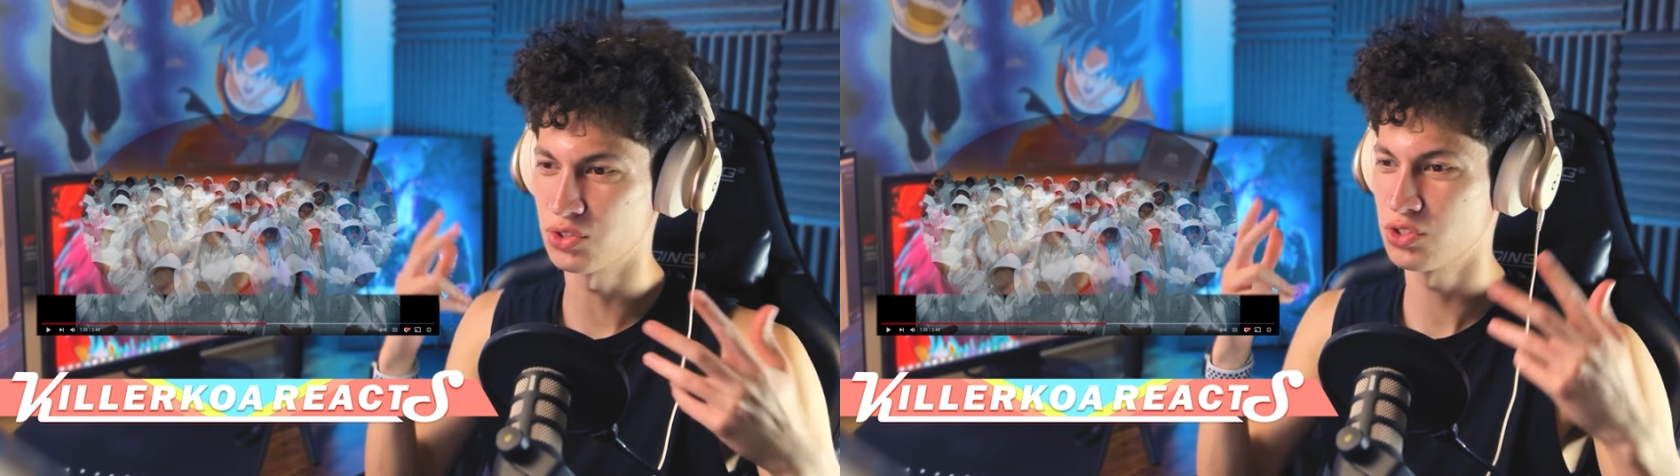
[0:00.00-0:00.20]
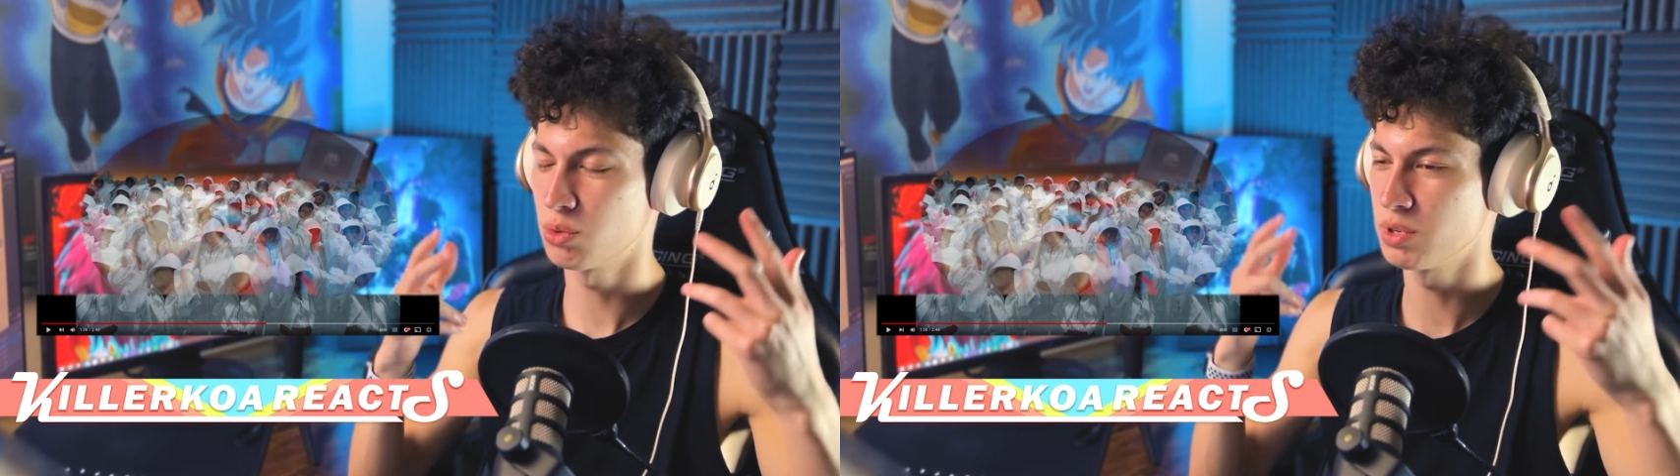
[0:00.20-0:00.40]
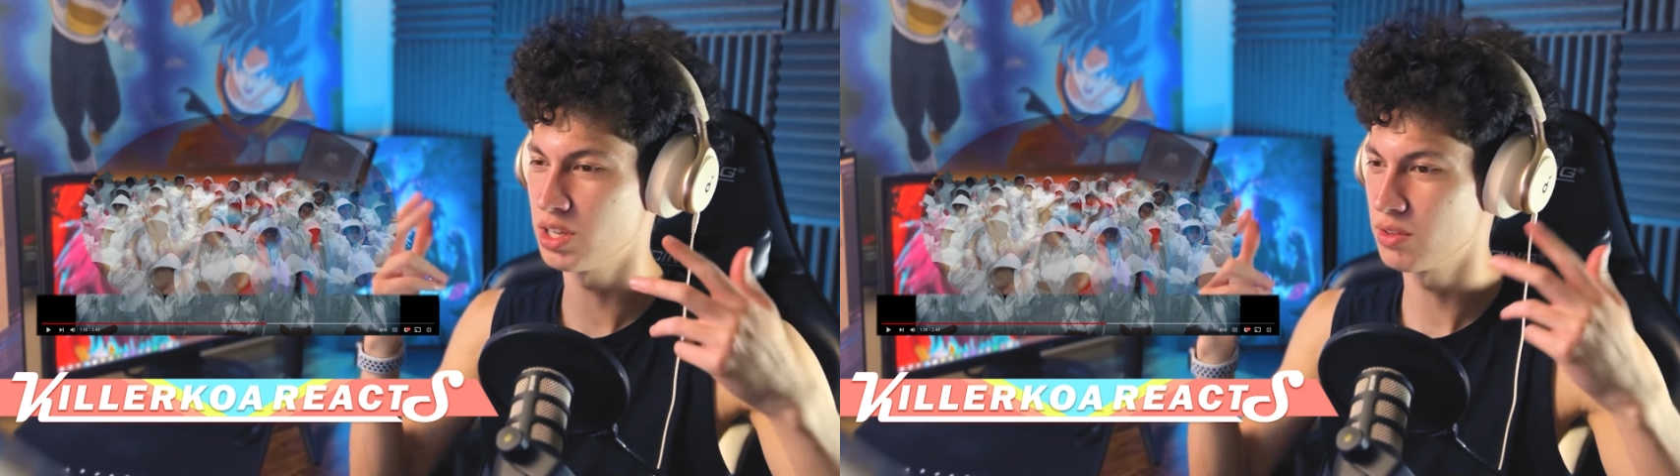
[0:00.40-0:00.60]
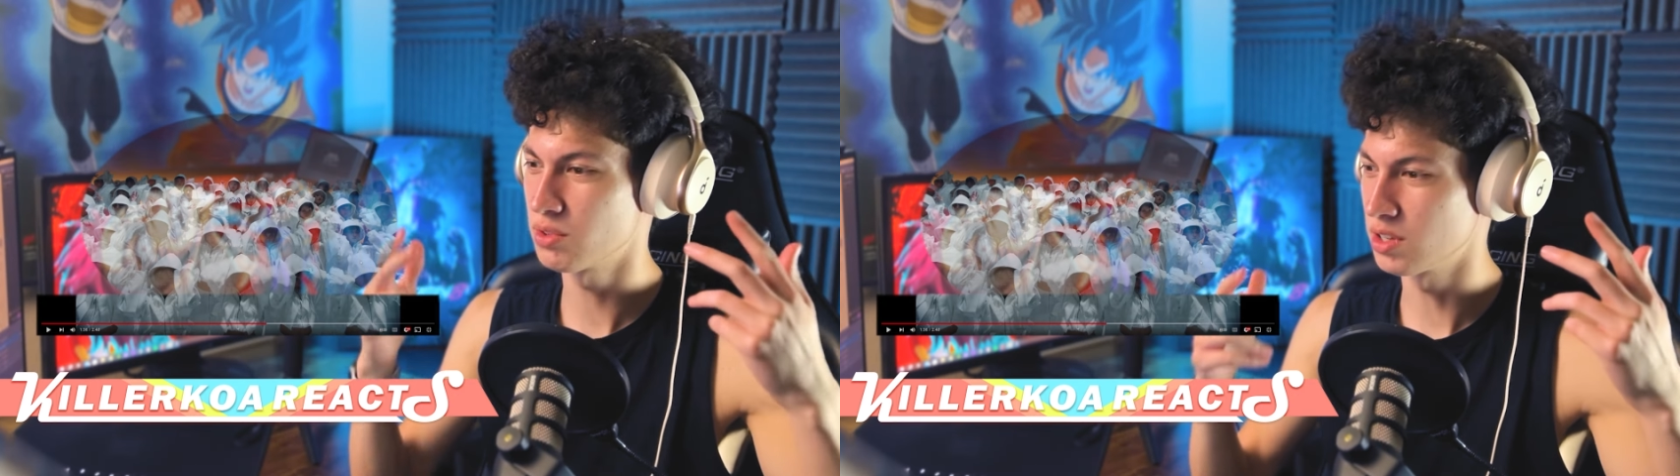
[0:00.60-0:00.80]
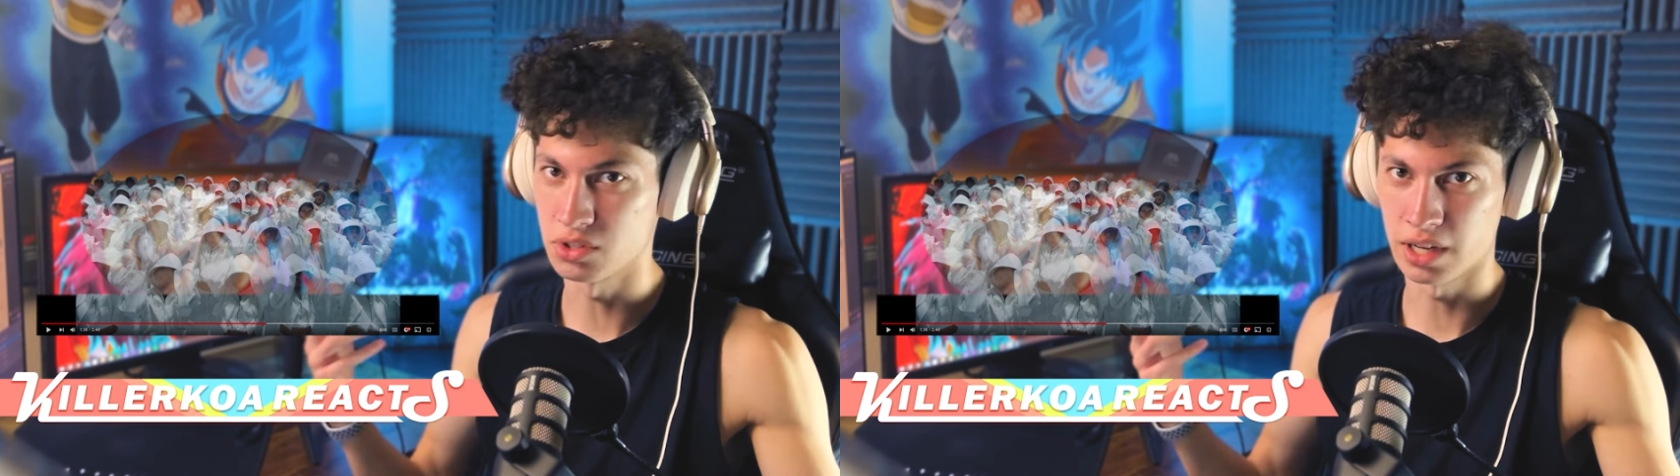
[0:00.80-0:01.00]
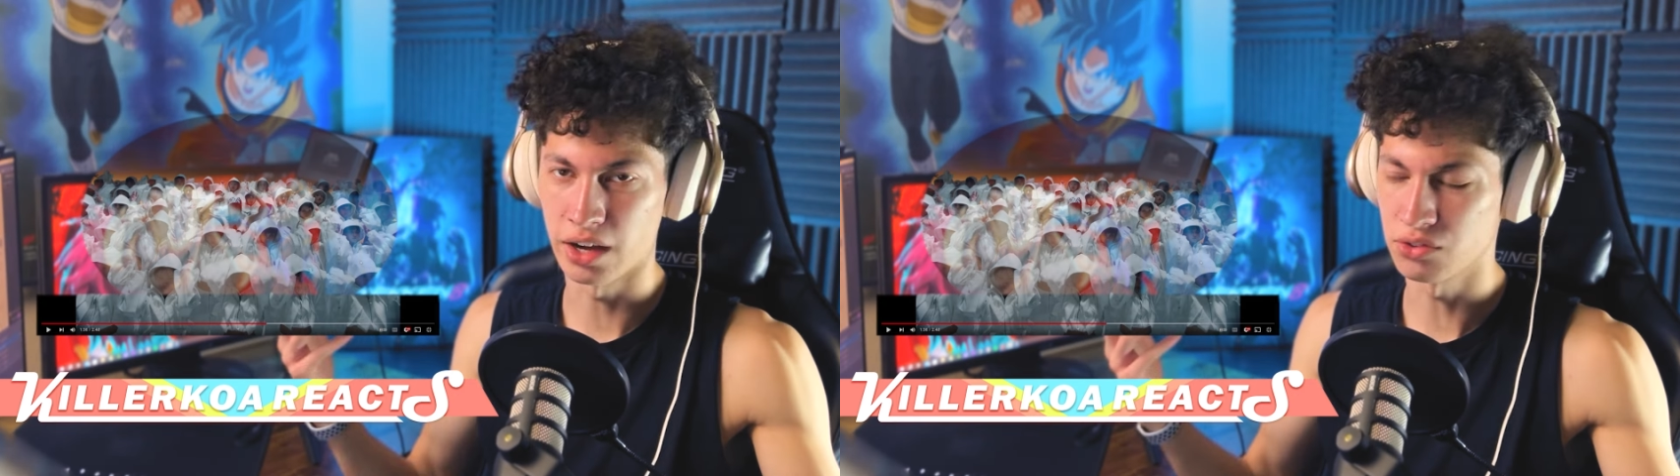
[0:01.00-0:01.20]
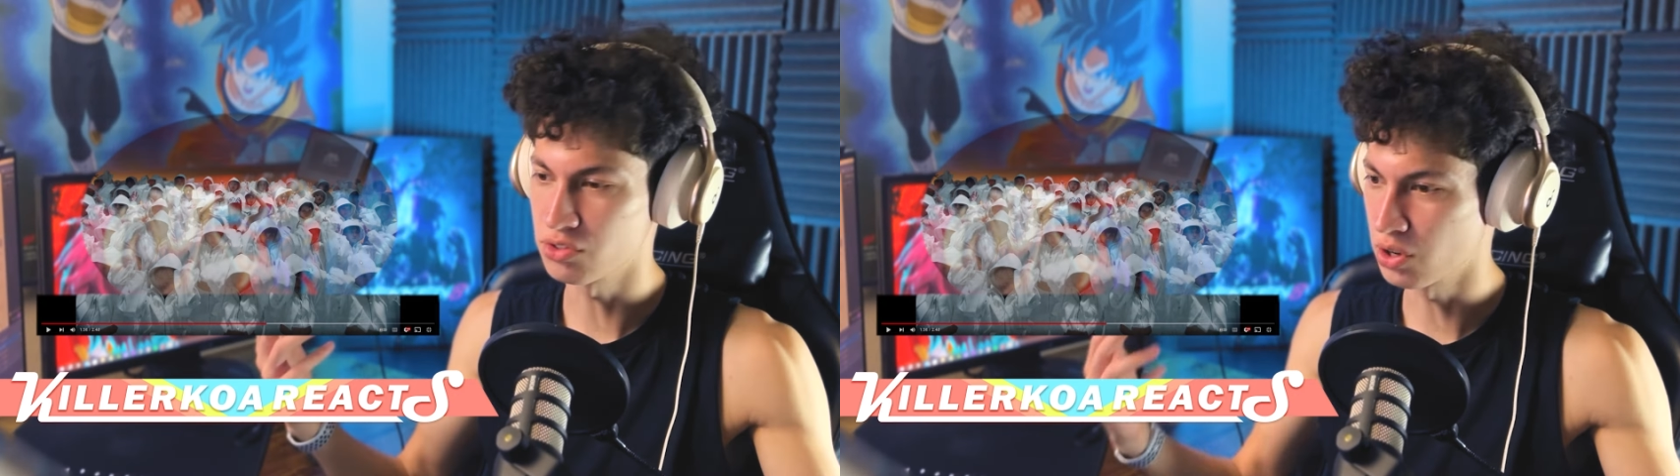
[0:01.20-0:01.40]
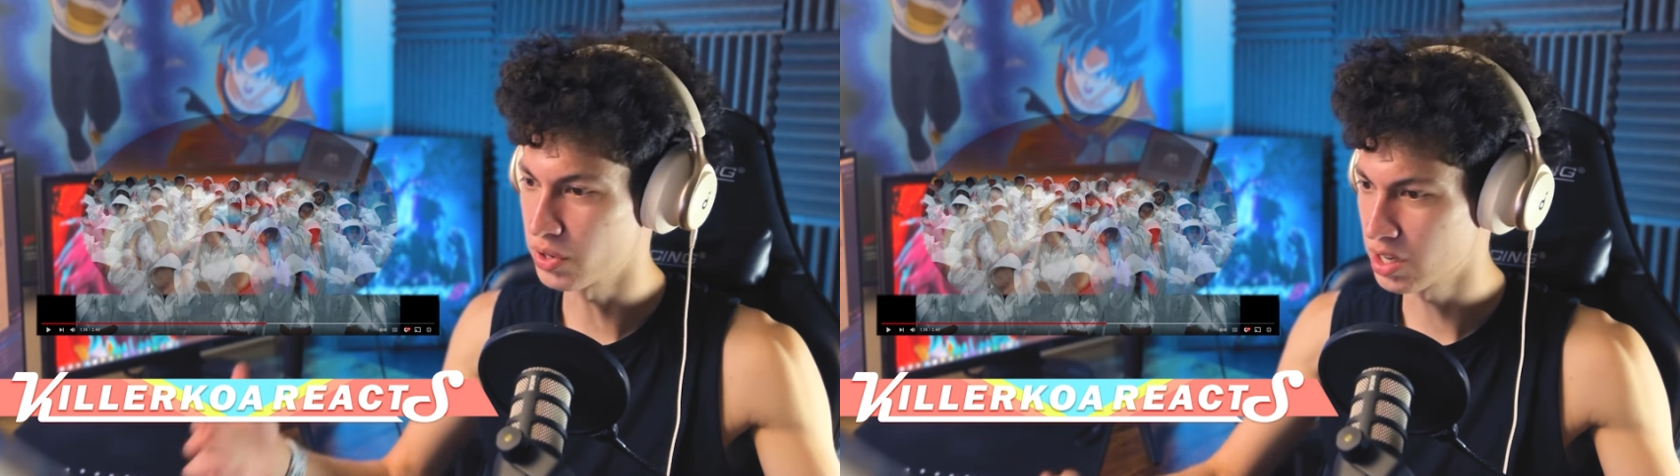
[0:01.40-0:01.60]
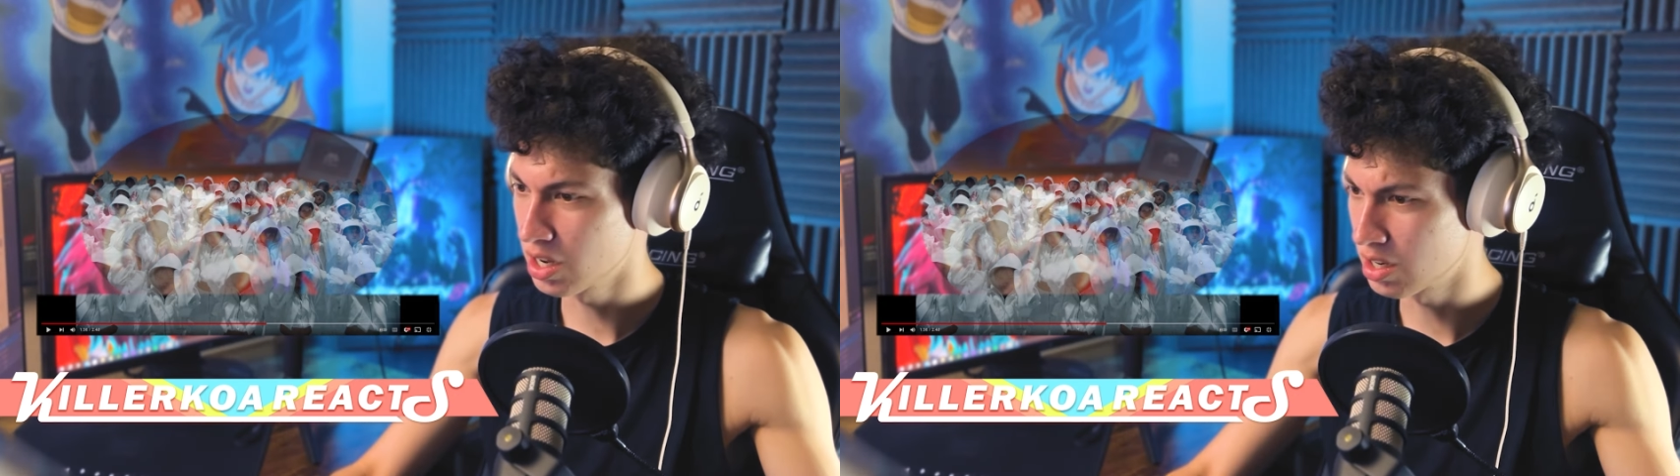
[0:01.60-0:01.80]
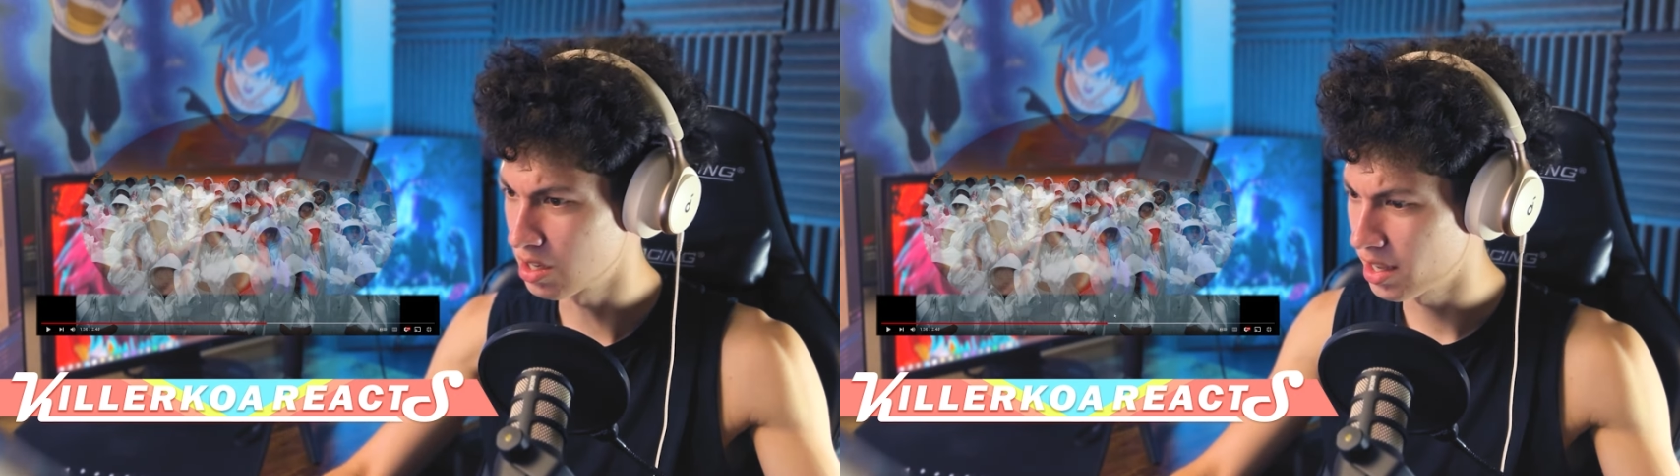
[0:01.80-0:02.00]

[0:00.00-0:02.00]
There's so many different sounds going on,